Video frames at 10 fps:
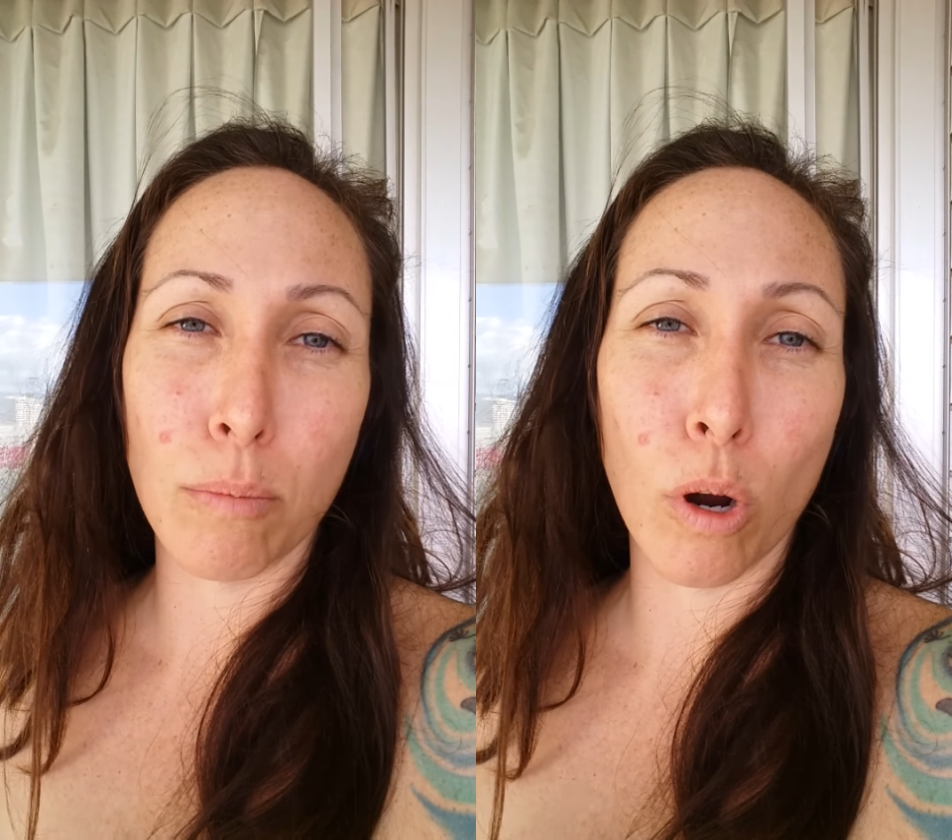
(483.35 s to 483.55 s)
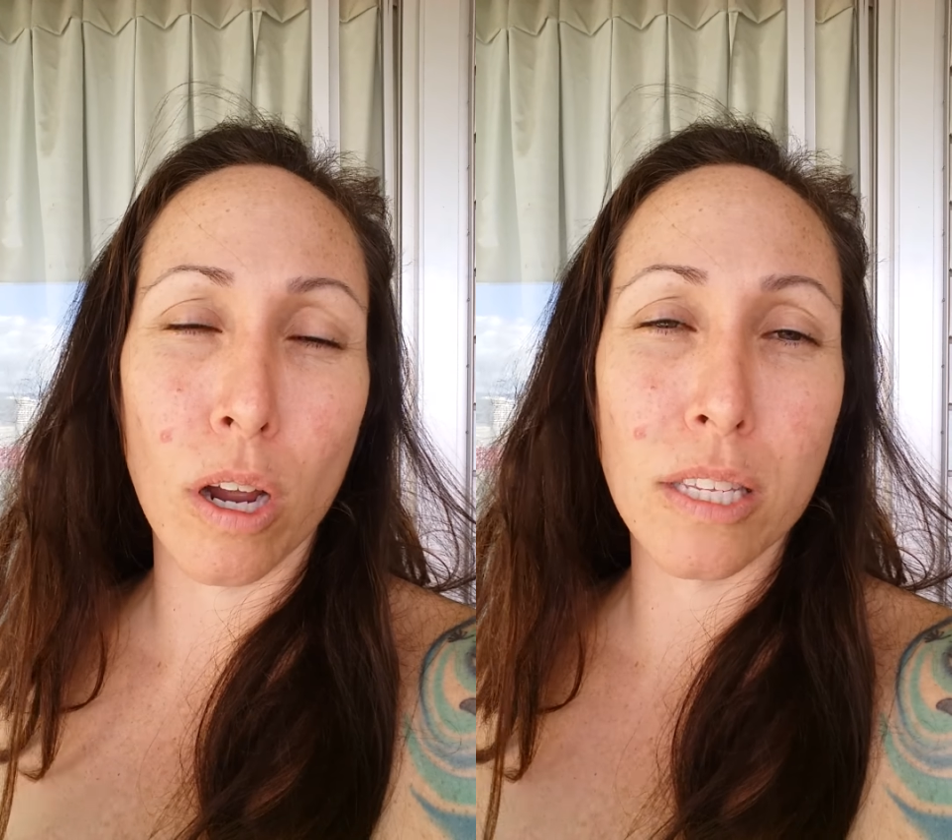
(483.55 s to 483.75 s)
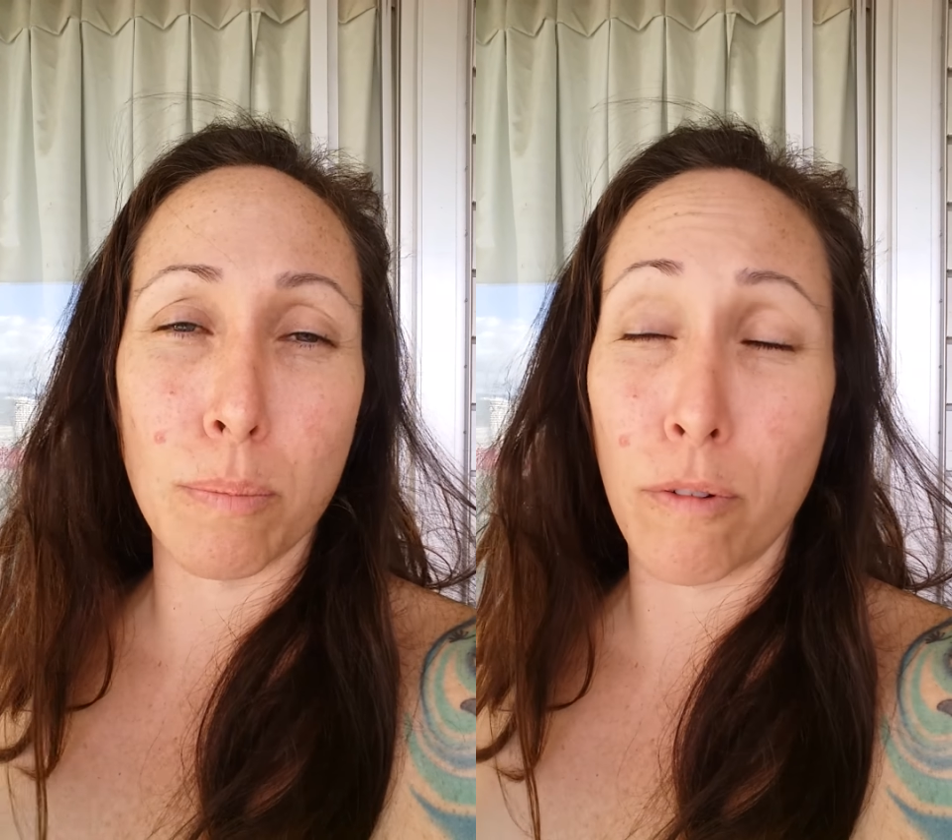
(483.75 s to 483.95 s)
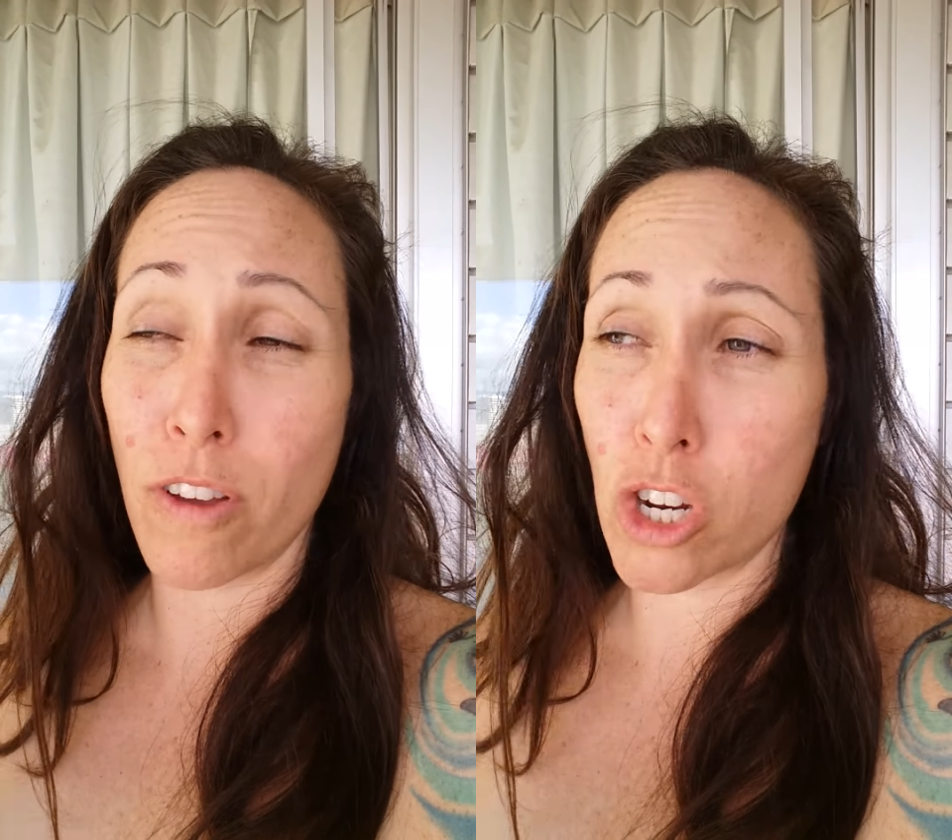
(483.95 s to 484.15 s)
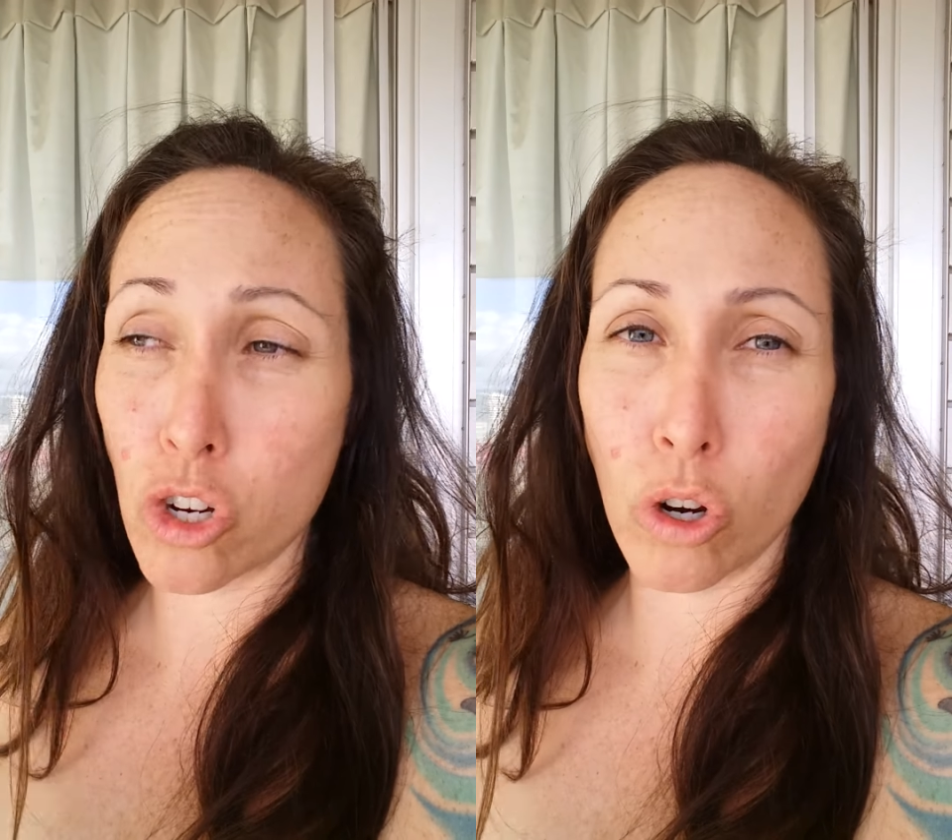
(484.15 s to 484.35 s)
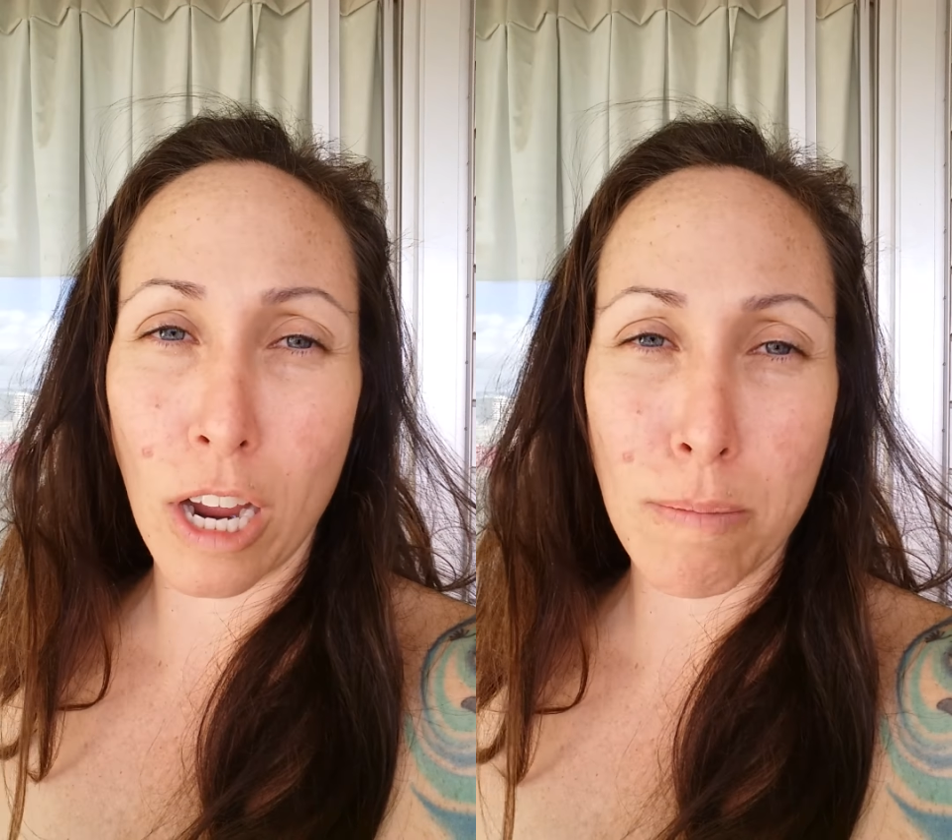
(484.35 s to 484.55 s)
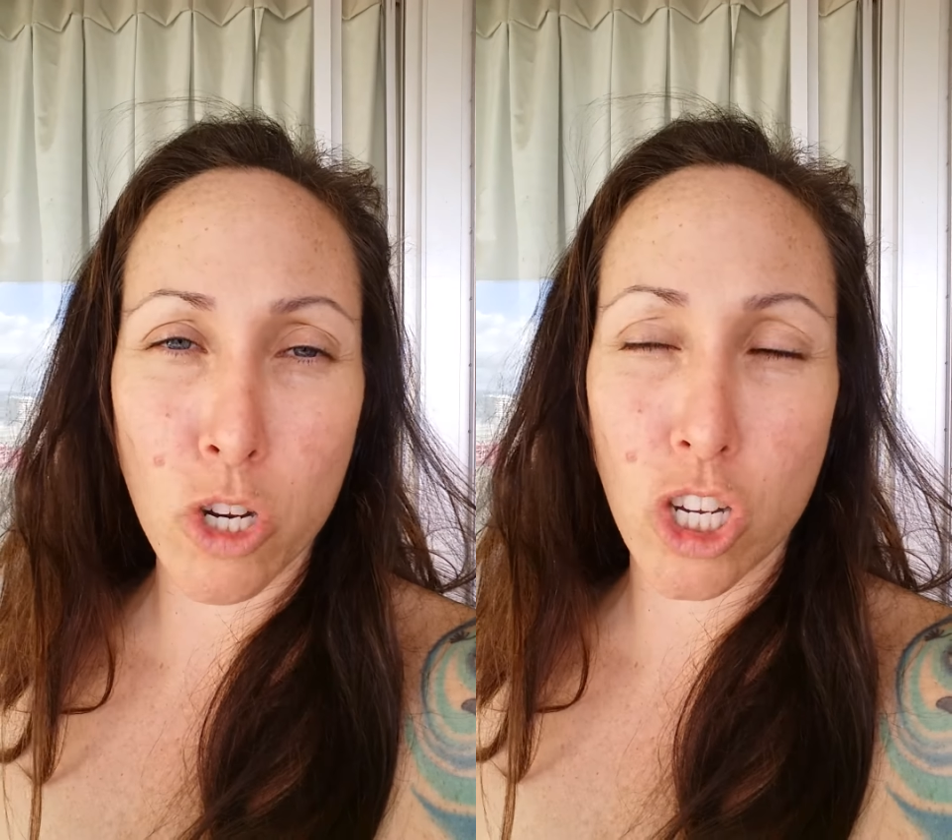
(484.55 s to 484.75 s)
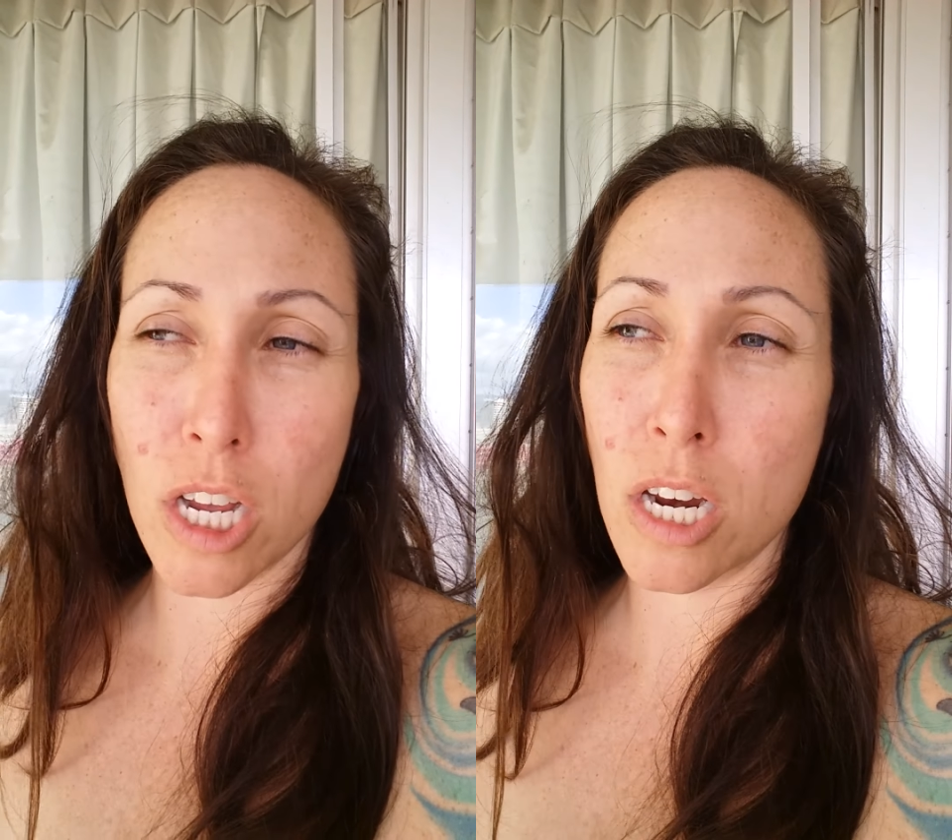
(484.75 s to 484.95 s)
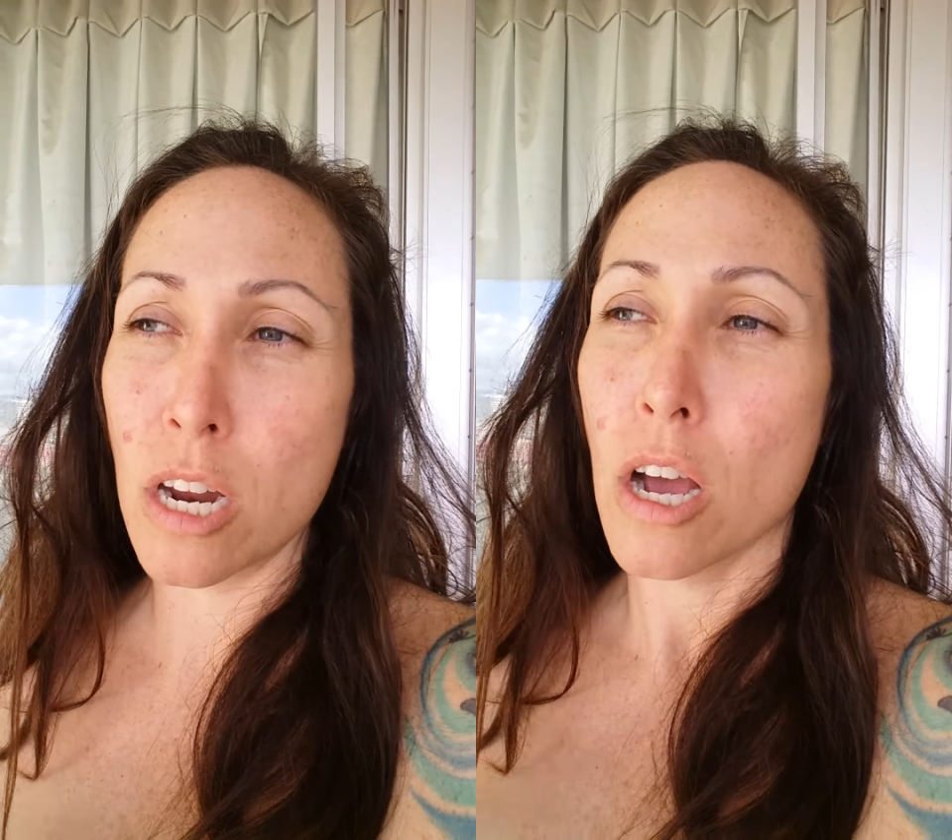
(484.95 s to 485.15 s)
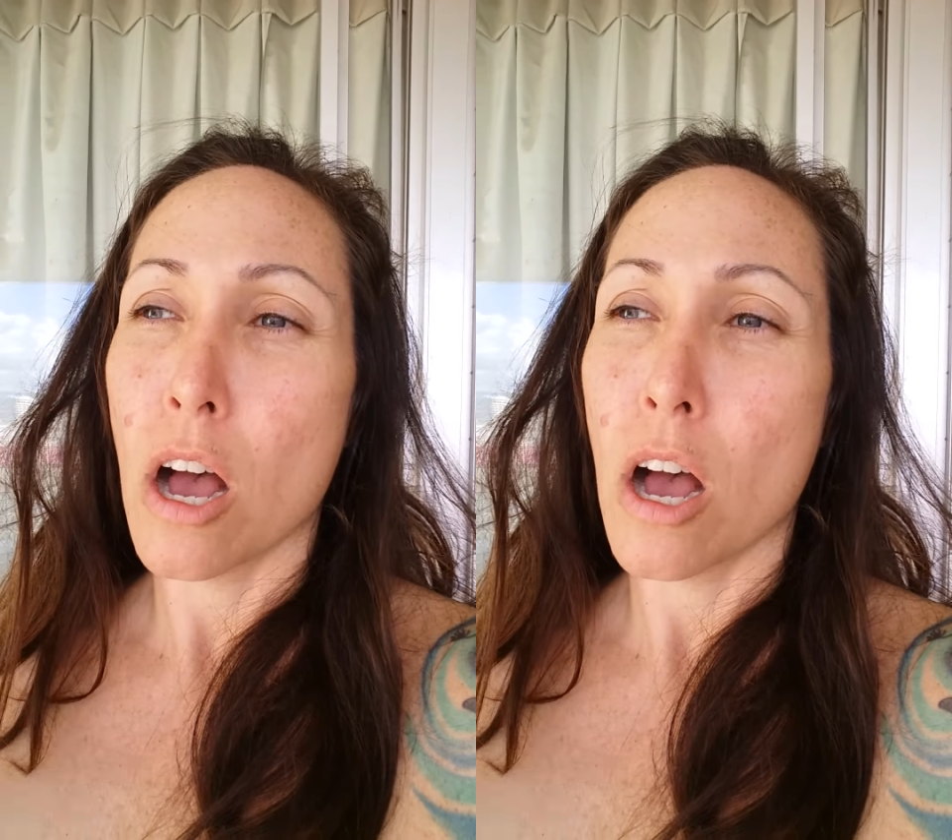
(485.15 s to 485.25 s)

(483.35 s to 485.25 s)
professional grade machine.